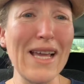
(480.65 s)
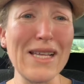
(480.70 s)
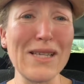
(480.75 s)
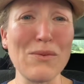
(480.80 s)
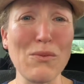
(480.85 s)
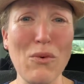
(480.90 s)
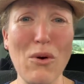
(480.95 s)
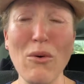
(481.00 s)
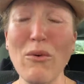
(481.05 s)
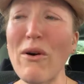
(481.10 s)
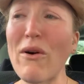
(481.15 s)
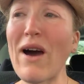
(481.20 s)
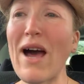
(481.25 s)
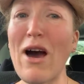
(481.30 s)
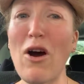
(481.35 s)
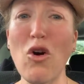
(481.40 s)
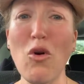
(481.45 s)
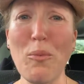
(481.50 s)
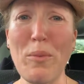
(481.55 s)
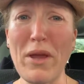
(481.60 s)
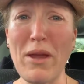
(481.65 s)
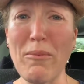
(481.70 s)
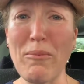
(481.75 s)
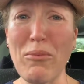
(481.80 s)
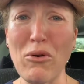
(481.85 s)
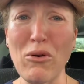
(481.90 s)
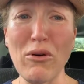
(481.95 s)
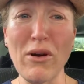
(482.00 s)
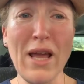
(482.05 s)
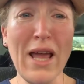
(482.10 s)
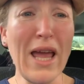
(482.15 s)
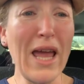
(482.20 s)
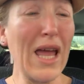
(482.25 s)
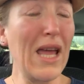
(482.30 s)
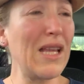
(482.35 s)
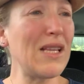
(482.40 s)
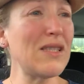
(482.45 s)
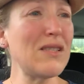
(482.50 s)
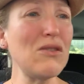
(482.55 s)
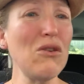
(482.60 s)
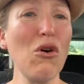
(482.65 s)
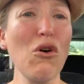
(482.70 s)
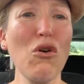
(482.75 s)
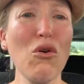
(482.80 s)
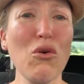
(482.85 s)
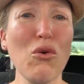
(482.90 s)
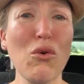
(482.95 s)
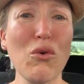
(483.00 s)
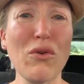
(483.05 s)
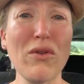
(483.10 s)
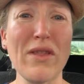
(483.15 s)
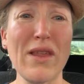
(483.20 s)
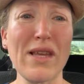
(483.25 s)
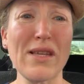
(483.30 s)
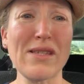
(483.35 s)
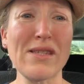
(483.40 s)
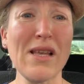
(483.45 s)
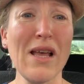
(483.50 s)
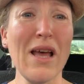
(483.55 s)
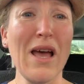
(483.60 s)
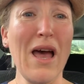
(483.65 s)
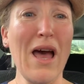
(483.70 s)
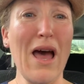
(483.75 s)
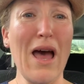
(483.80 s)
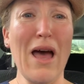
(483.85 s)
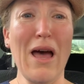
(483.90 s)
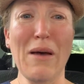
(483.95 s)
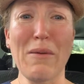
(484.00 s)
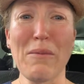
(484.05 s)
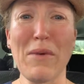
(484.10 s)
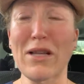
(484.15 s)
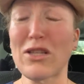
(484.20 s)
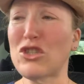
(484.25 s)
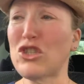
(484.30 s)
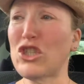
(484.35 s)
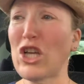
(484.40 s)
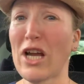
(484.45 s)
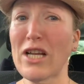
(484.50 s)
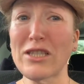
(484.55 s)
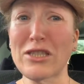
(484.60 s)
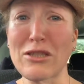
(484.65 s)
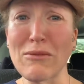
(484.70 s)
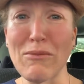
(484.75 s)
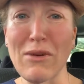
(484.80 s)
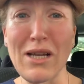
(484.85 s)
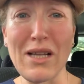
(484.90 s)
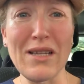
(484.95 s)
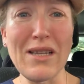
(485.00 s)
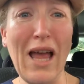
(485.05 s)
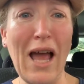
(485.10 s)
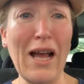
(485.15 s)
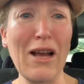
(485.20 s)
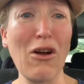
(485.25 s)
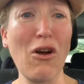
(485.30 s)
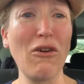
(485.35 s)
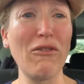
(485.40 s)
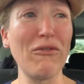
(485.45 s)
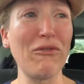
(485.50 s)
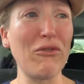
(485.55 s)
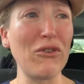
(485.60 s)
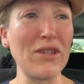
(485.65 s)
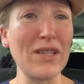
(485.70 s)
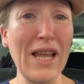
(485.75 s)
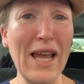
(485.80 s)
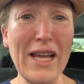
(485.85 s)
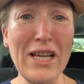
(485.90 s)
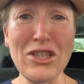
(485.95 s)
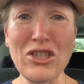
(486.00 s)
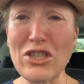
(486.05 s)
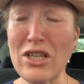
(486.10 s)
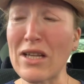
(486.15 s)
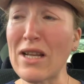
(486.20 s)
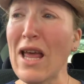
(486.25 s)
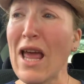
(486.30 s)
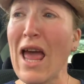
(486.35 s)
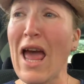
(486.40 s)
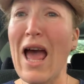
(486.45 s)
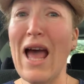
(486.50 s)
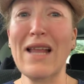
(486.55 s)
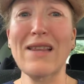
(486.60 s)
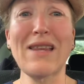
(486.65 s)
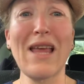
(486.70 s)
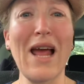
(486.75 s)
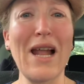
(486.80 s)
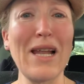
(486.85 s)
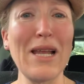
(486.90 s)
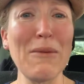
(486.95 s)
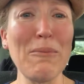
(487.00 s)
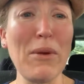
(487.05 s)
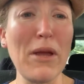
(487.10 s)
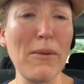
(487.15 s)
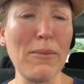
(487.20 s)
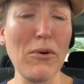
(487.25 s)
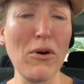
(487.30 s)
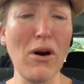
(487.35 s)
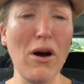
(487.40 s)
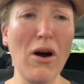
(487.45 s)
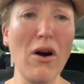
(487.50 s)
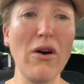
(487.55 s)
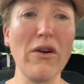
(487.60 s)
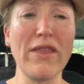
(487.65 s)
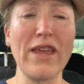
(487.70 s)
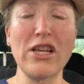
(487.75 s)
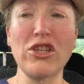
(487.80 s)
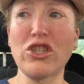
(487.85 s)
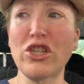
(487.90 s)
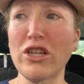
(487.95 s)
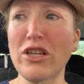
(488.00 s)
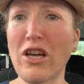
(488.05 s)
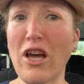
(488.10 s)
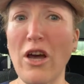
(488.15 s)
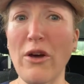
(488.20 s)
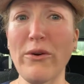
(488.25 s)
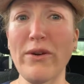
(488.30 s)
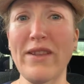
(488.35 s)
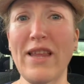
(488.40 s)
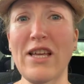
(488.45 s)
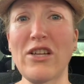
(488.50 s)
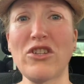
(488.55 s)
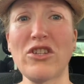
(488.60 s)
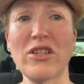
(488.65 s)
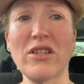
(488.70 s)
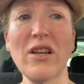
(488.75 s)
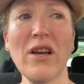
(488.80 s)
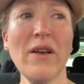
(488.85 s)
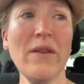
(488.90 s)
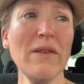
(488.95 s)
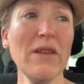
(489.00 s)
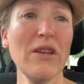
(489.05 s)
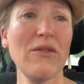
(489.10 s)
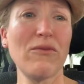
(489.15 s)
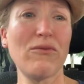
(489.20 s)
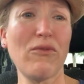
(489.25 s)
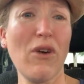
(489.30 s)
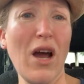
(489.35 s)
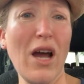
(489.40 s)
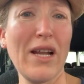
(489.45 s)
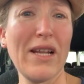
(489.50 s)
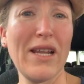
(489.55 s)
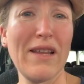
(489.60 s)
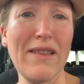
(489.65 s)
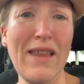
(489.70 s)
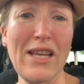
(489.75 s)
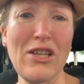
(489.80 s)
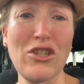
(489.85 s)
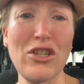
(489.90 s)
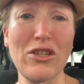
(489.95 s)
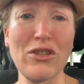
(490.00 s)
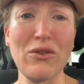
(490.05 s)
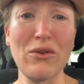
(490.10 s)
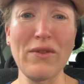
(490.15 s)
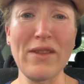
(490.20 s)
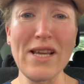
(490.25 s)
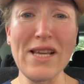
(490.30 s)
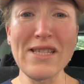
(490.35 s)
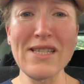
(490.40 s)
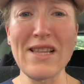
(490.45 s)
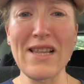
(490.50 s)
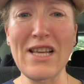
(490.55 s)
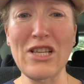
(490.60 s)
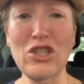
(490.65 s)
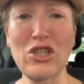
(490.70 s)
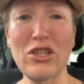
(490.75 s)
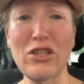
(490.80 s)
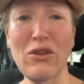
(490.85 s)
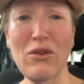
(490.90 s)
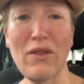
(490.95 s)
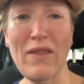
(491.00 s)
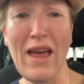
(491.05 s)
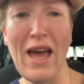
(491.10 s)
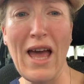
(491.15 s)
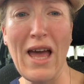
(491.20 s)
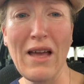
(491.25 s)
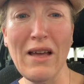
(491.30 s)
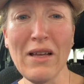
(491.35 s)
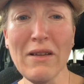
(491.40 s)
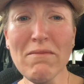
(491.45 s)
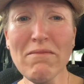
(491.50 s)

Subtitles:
is what will help people. It's not all this judgment and confrontation and telling people, oh, they should go and they should run and they should do this and they should do that.